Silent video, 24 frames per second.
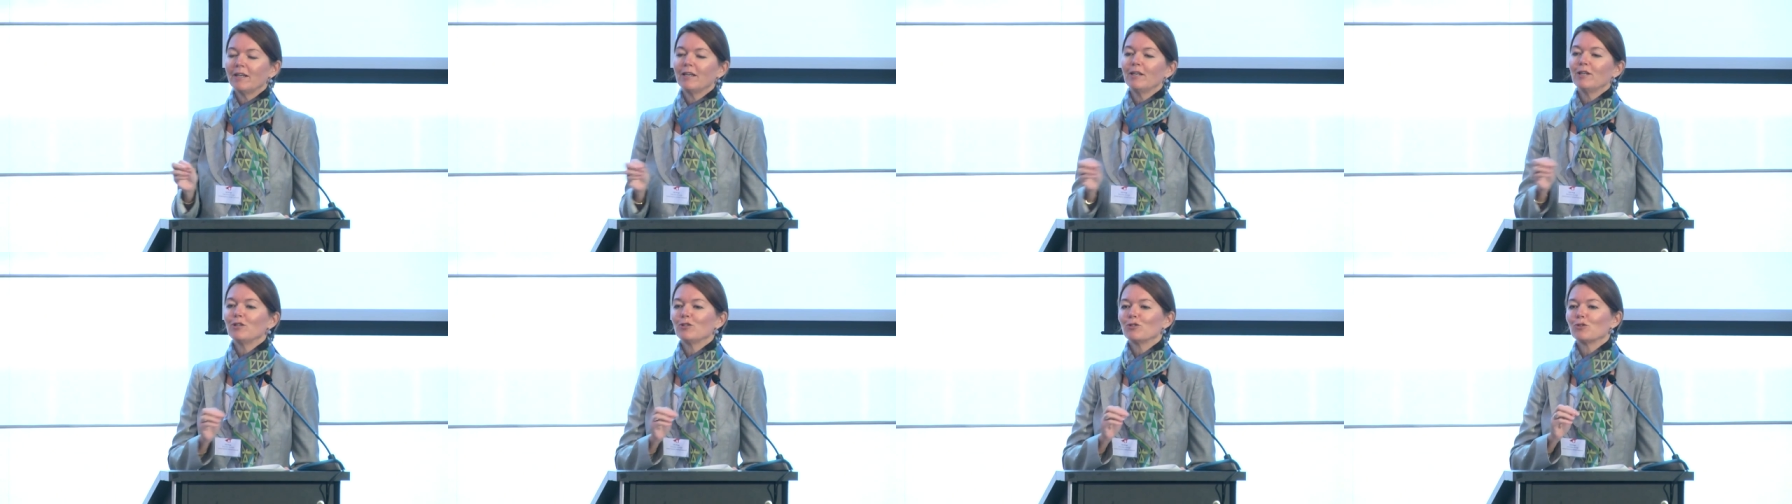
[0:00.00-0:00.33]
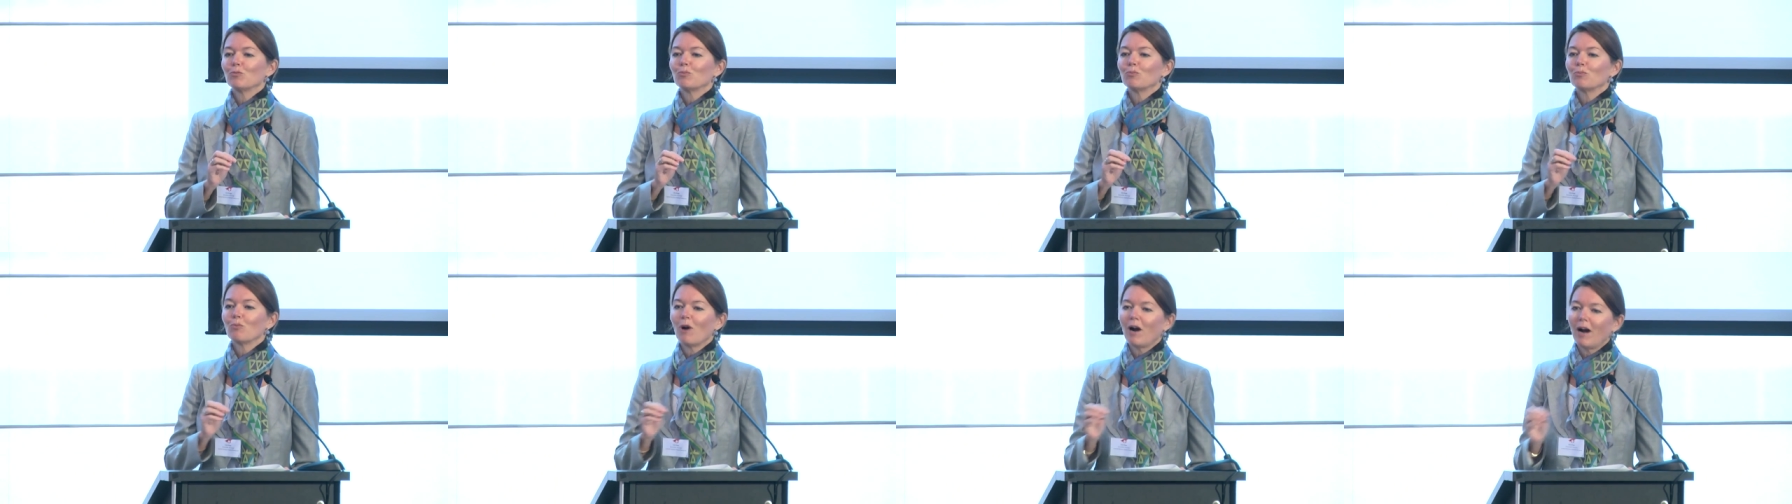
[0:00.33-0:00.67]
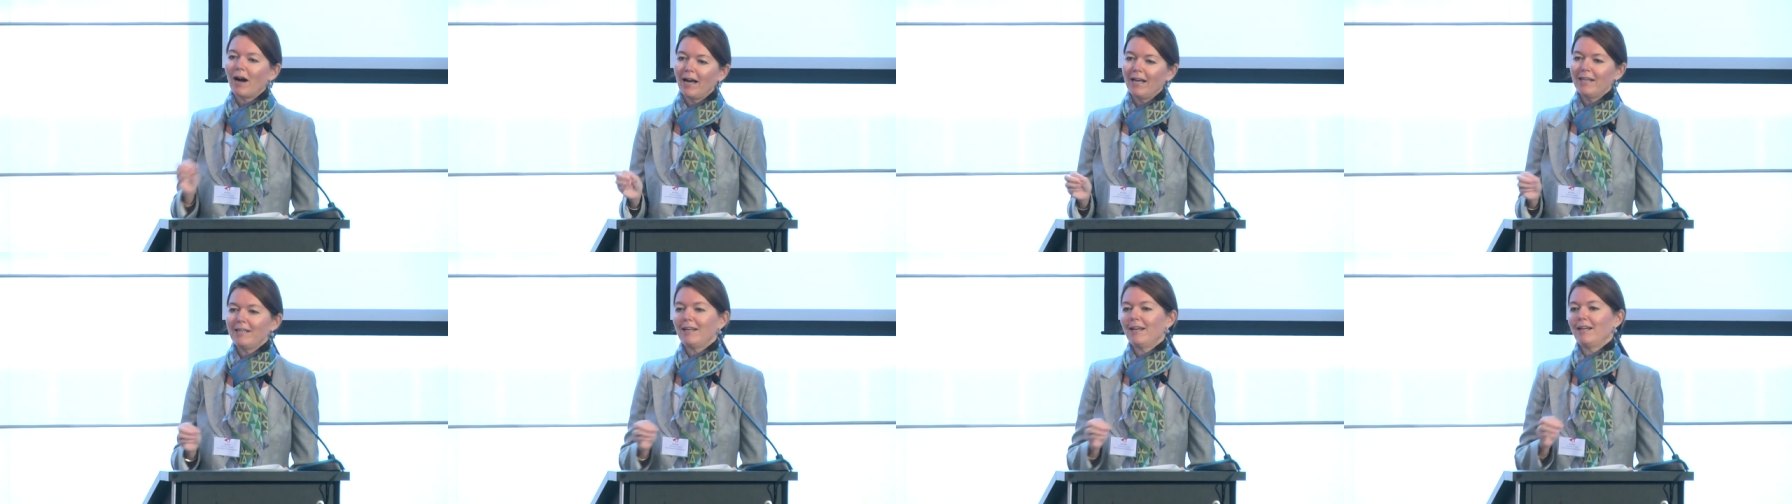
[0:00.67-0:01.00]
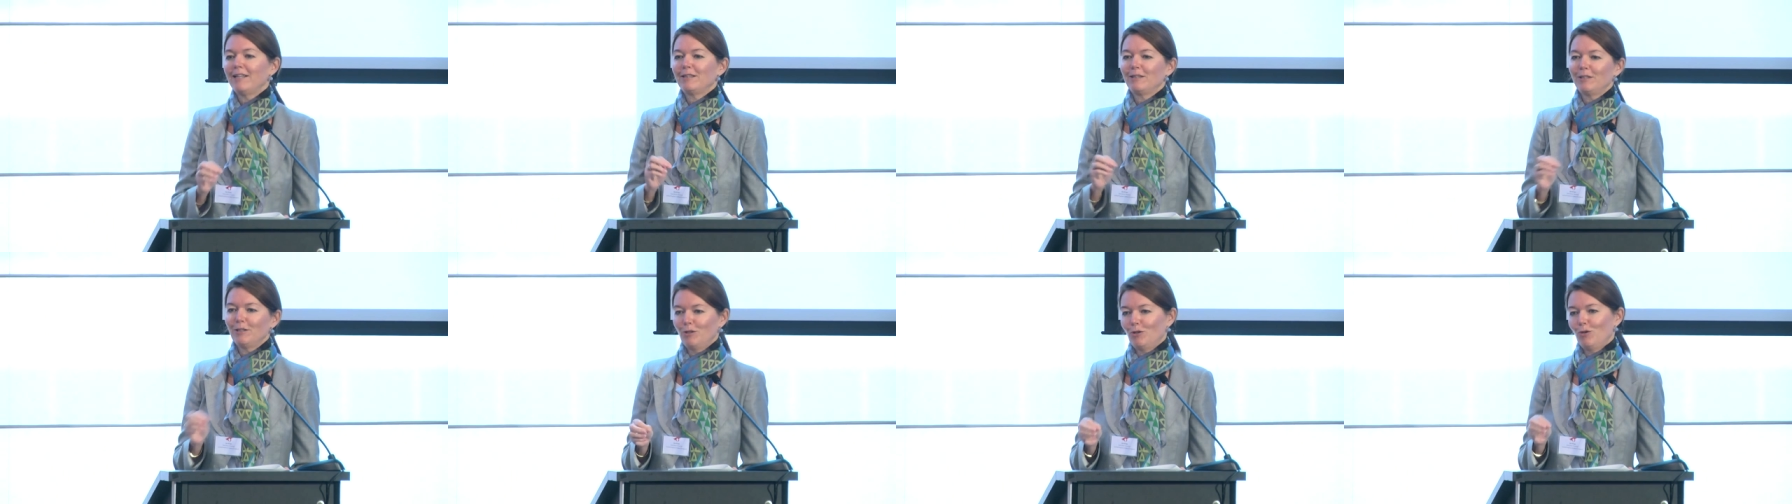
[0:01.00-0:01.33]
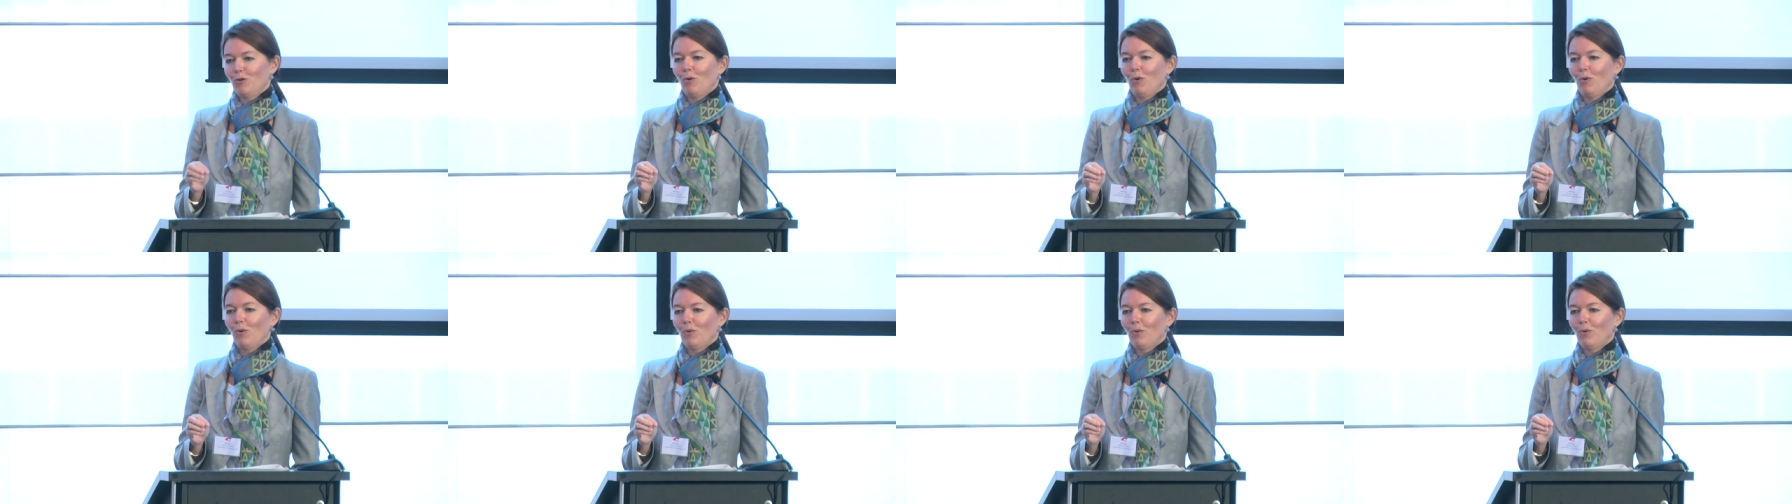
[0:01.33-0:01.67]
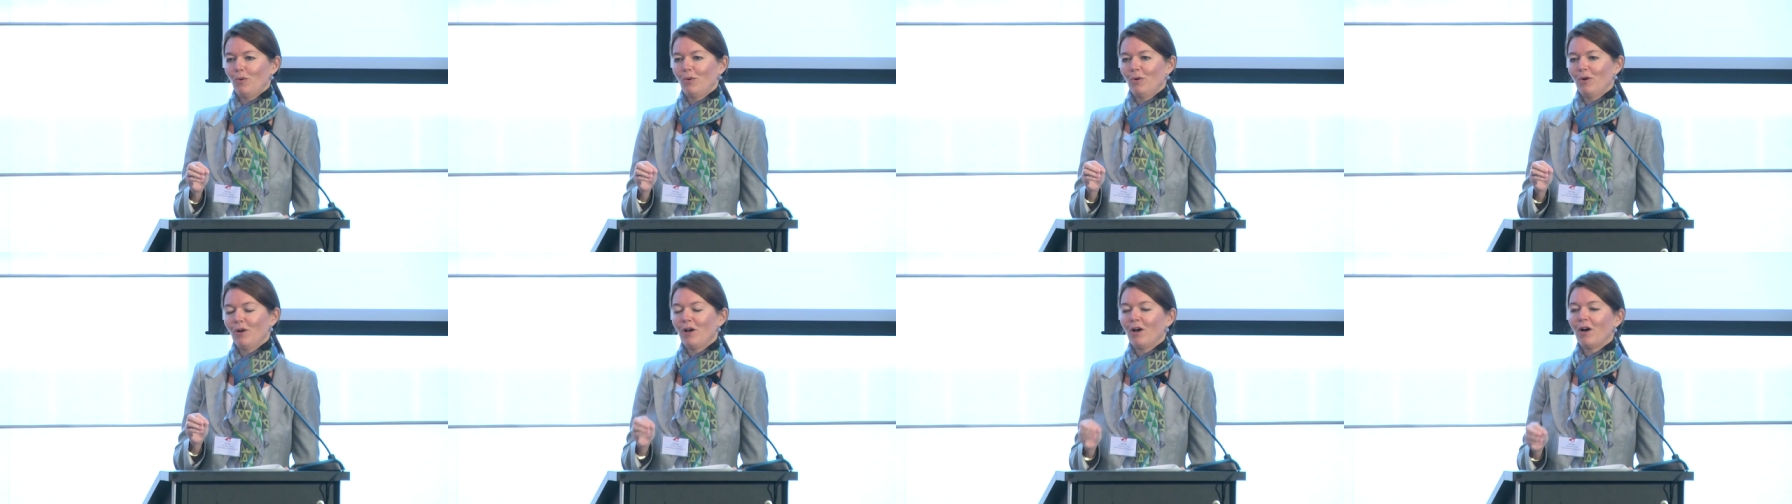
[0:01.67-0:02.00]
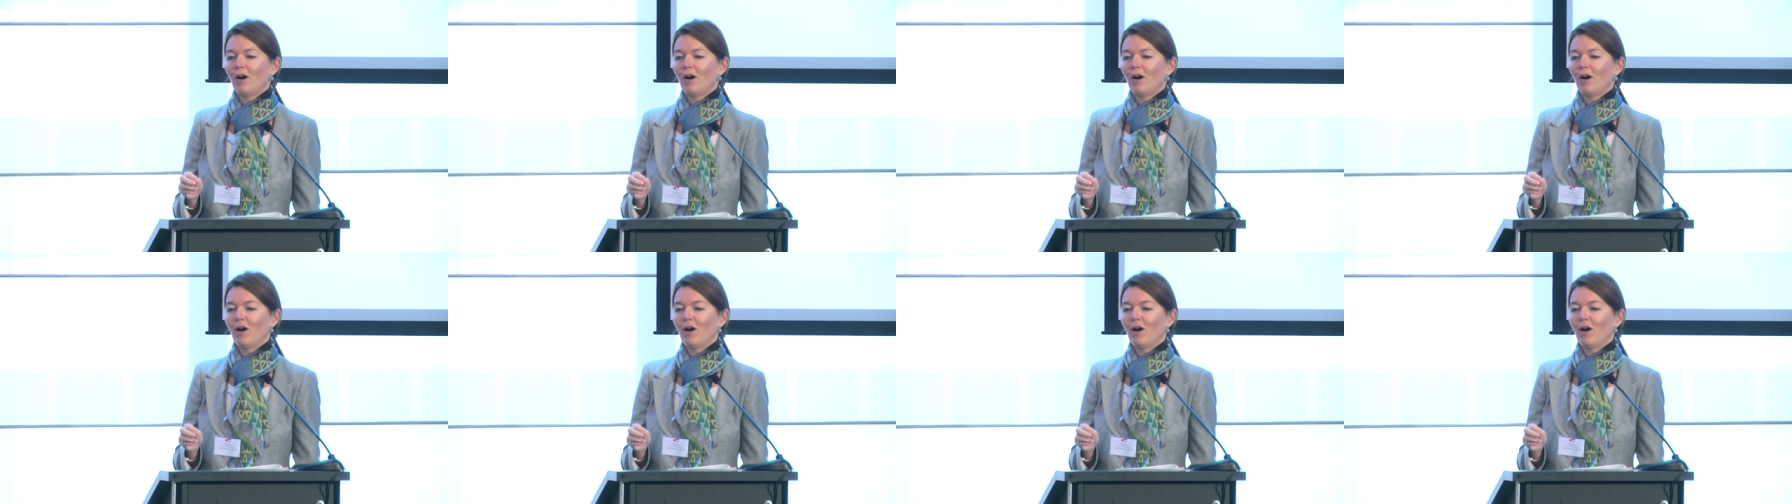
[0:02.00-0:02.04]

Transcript: is right at the core